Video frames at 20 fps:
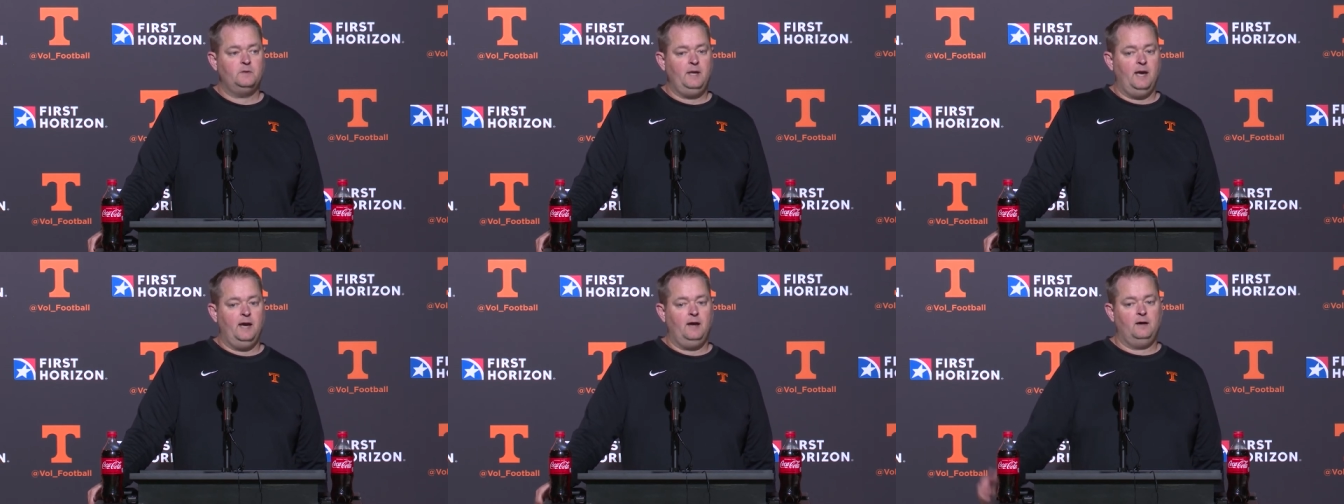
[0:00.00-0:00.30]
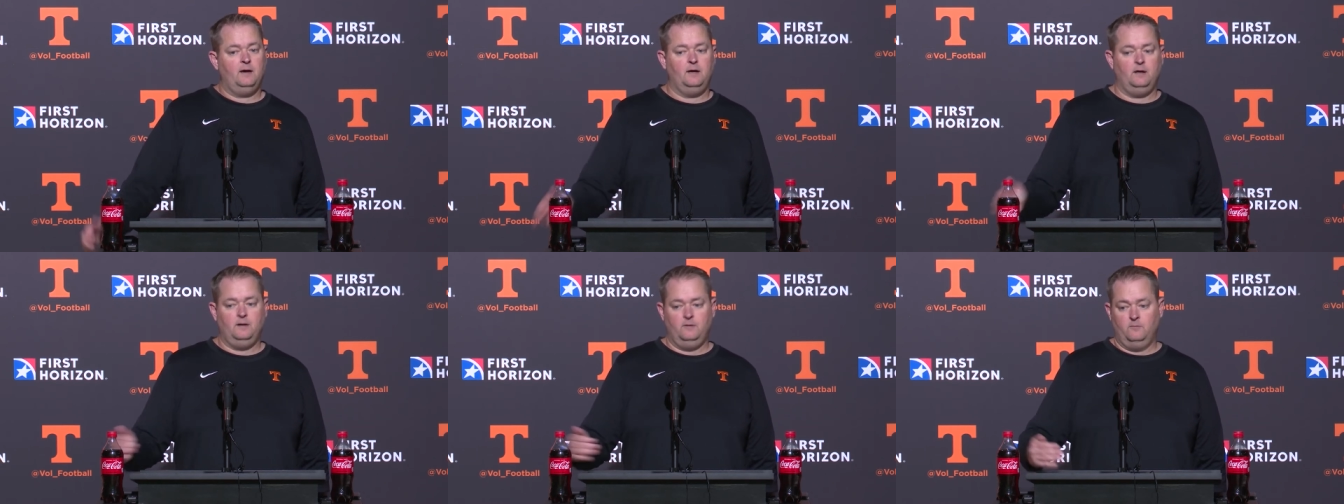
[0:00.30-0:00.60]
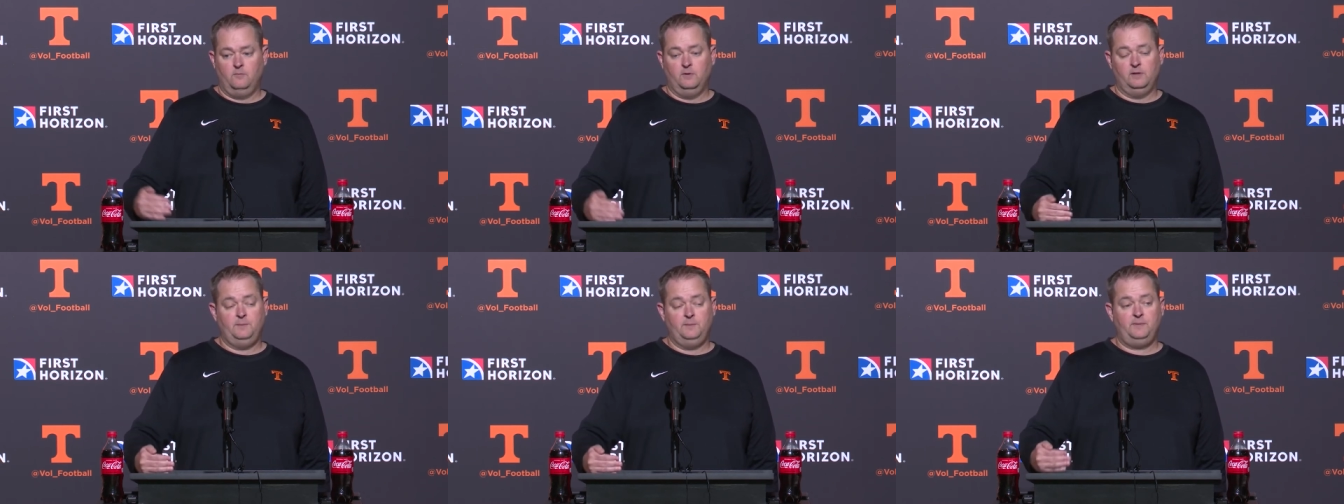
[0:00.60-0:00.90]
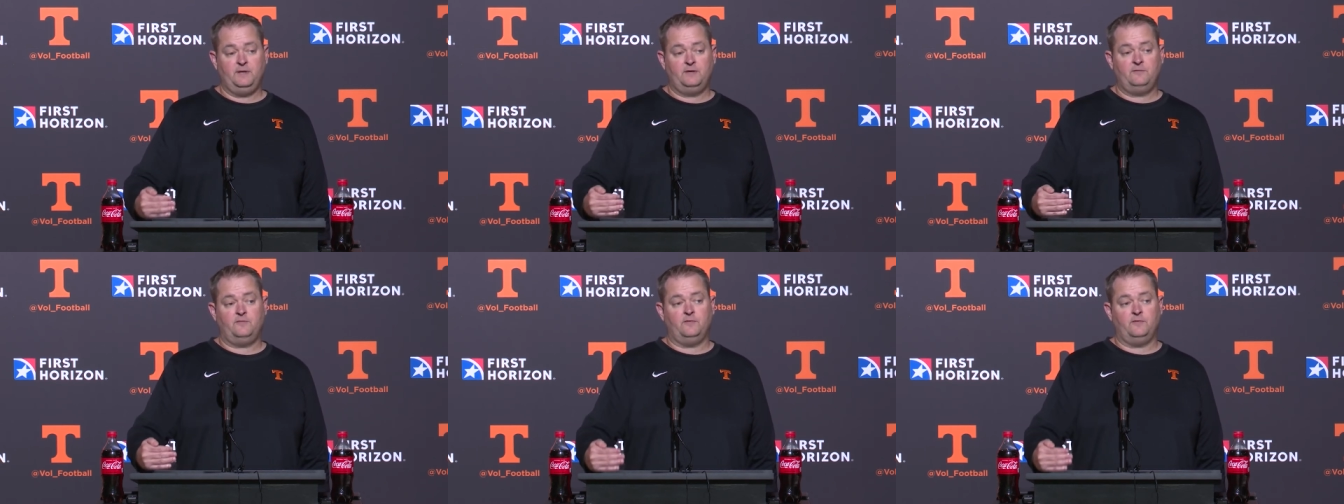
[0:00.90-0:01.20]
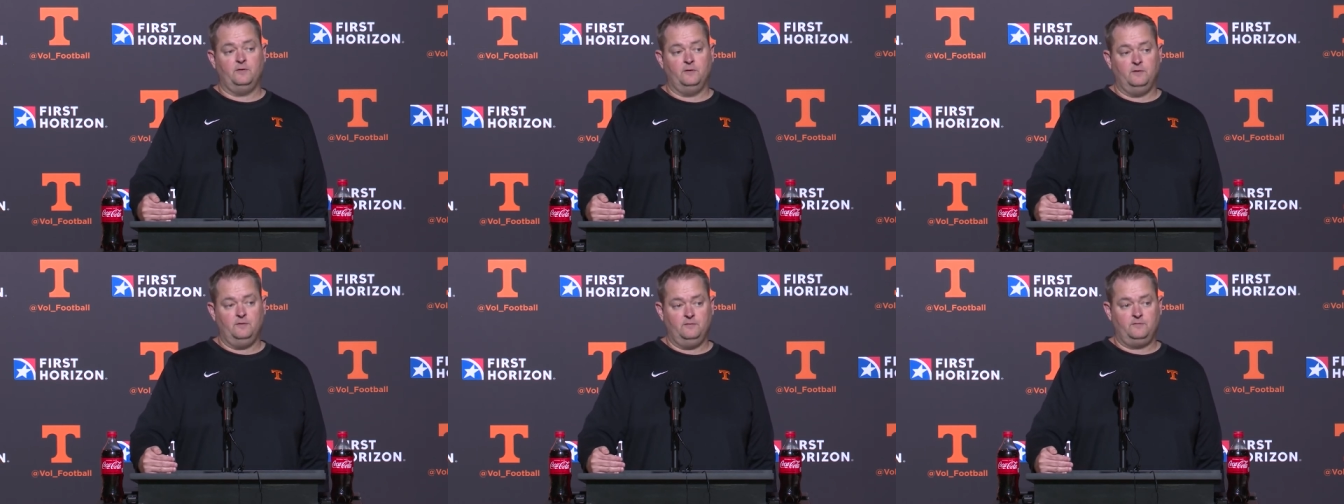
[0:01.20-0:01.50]
Yeah, really big
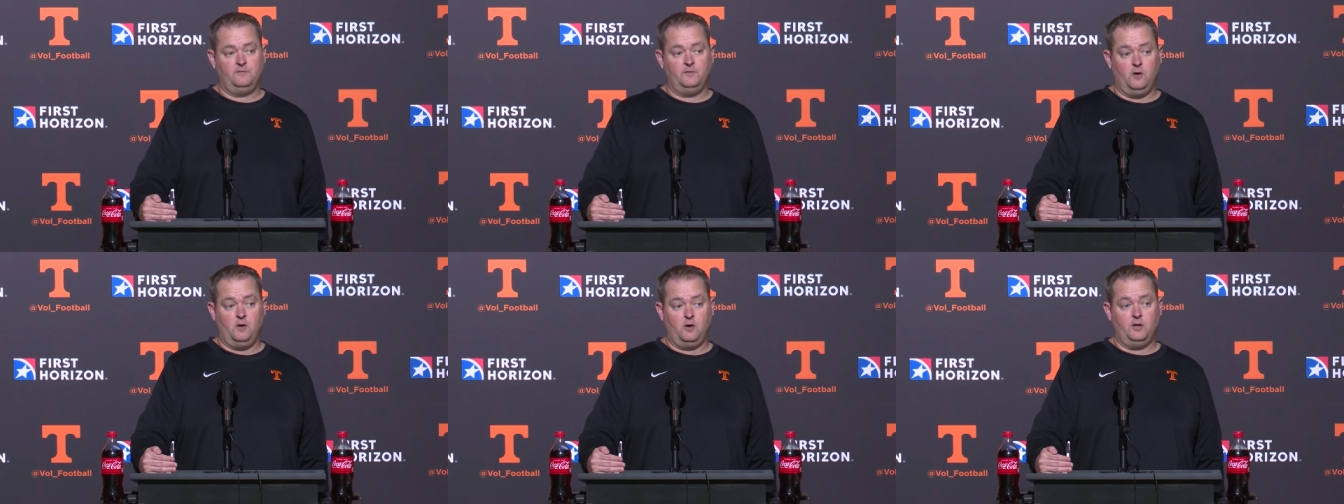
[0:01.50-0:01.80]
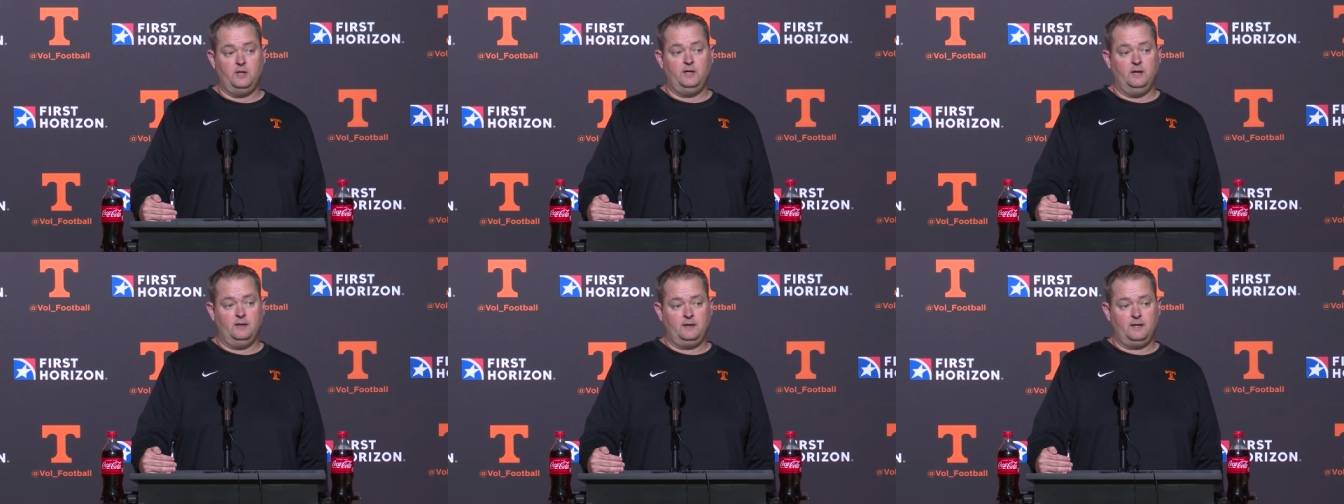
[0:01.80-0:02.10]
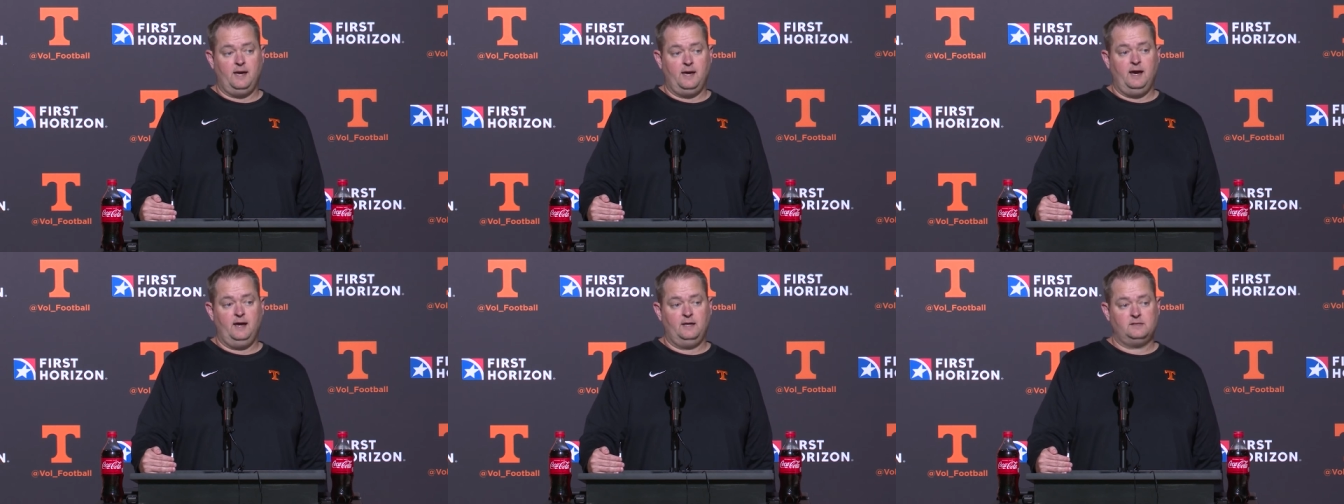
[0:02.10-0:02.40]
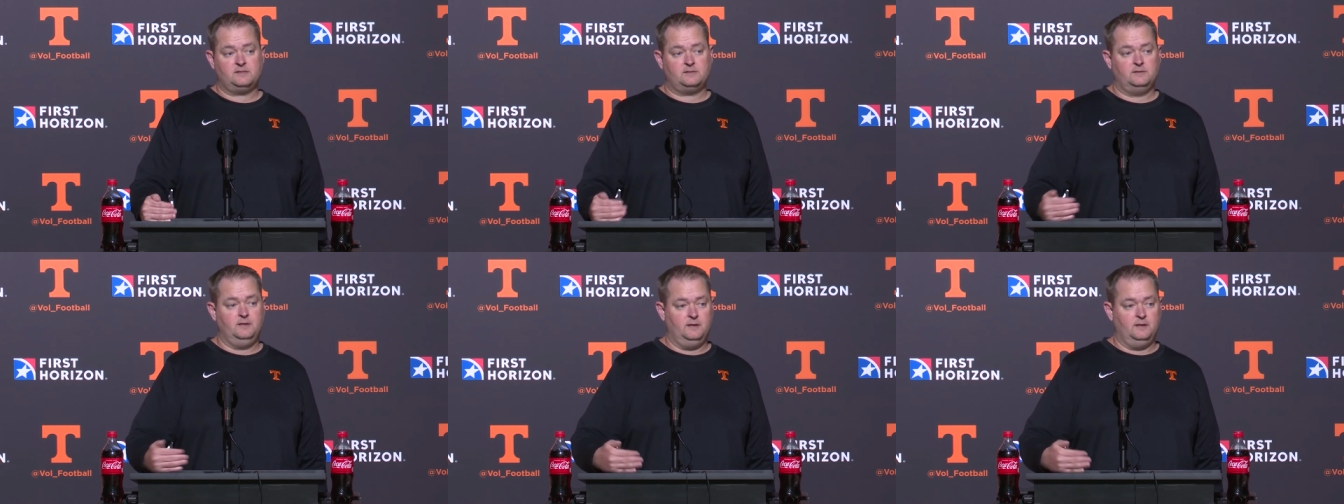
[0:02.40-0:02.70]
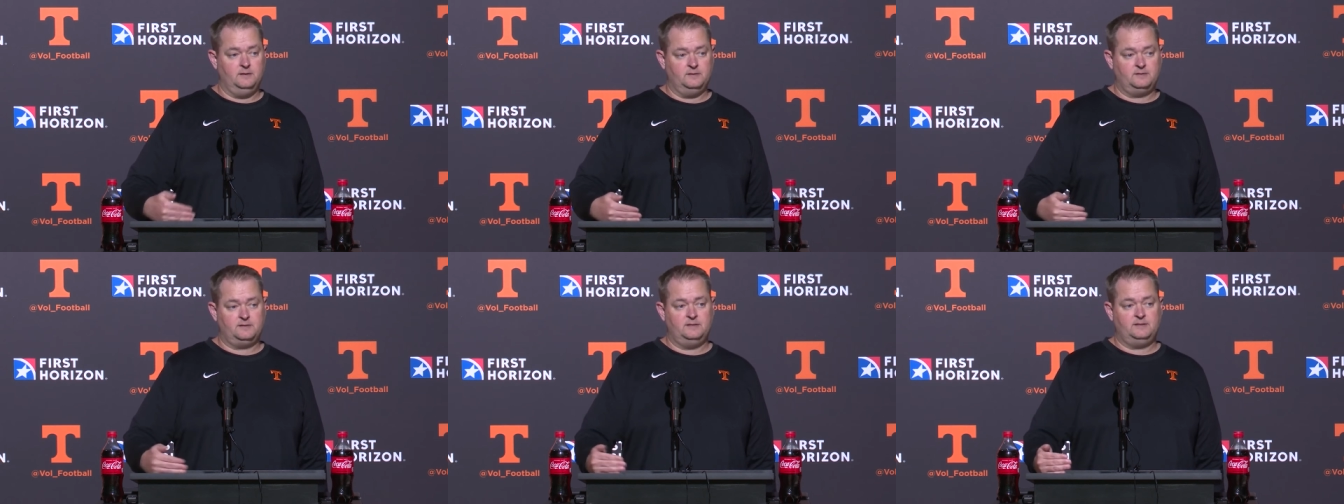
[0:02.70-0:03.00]
for our young guys
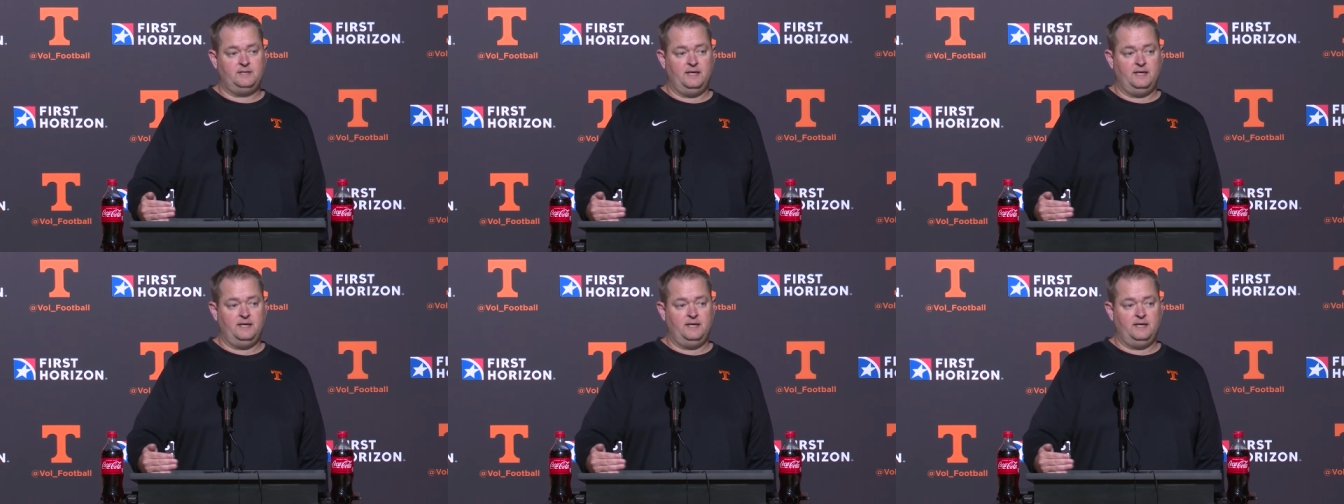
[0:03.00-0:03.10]
to